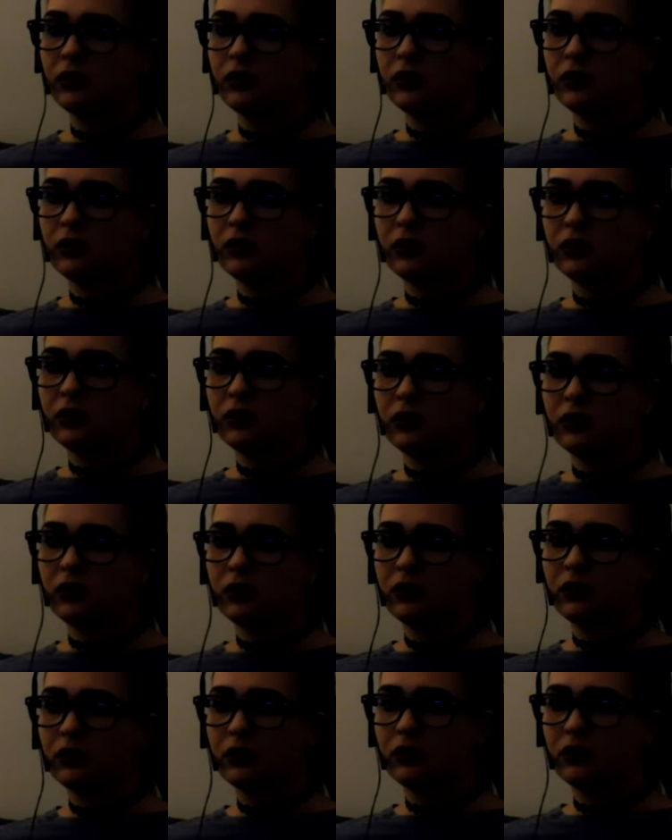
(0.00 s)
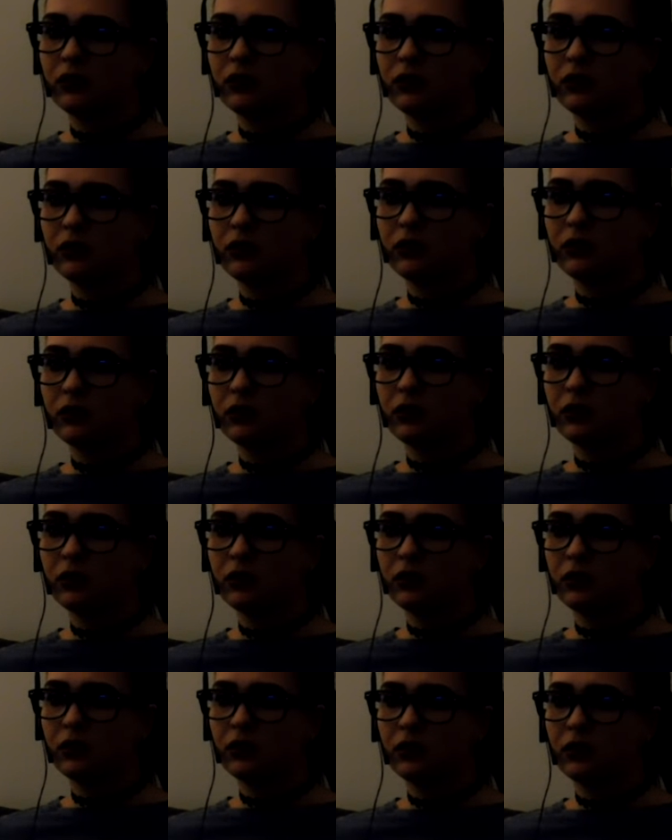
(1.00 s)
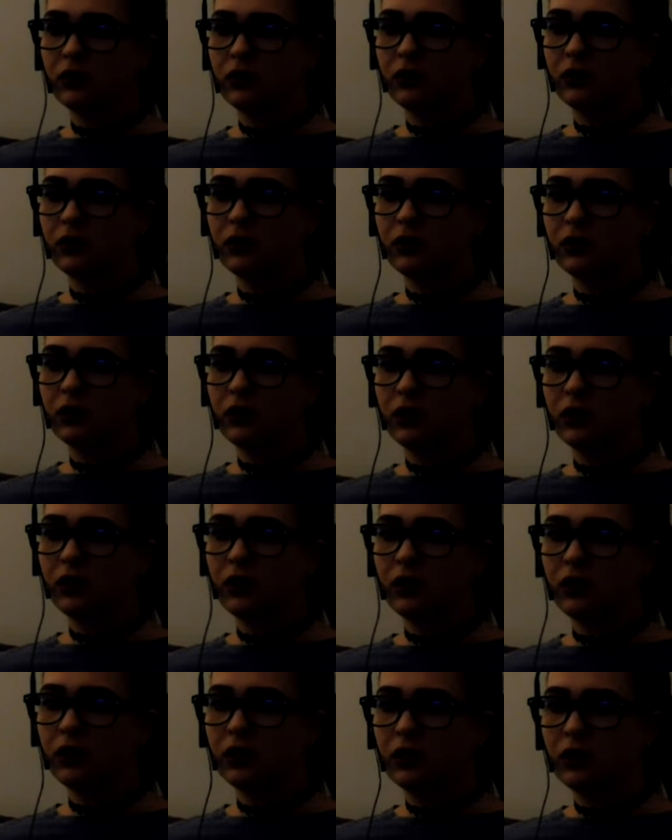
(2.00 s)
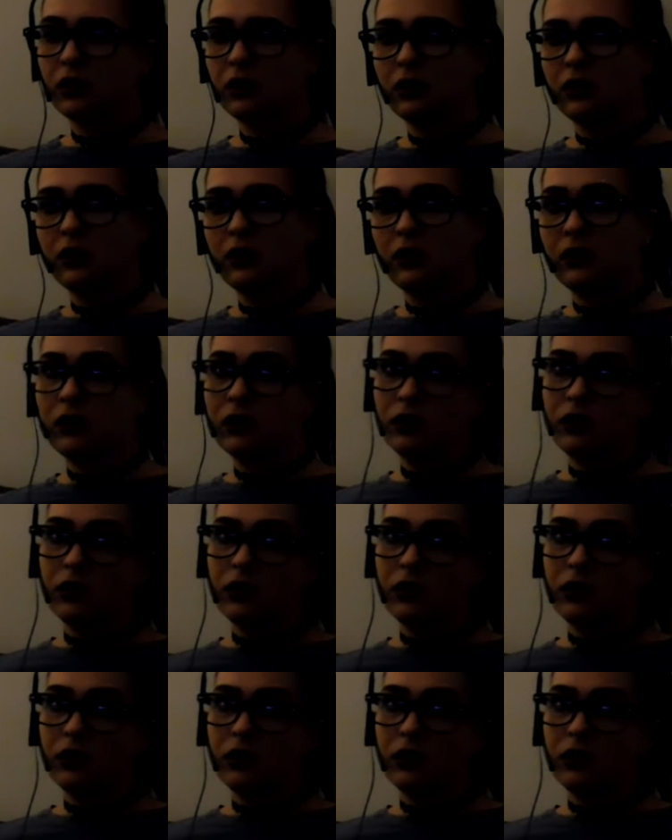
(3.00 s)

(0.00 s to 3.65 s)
(silence)